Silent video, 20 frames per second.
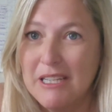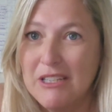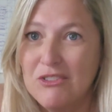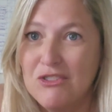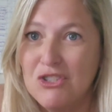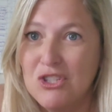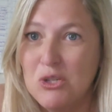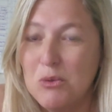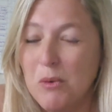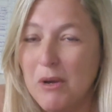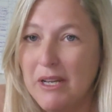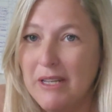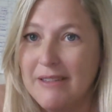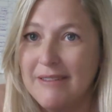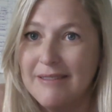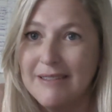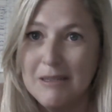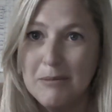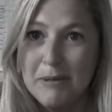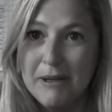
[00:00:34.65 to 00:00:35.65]
is do you want a
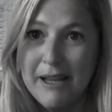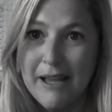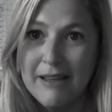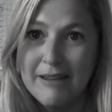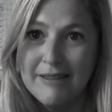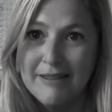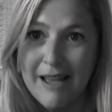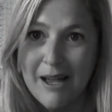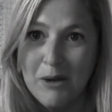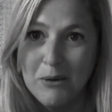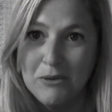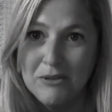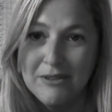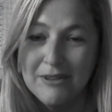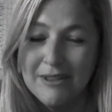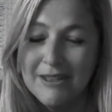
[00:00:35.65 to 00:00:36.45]
CBS house?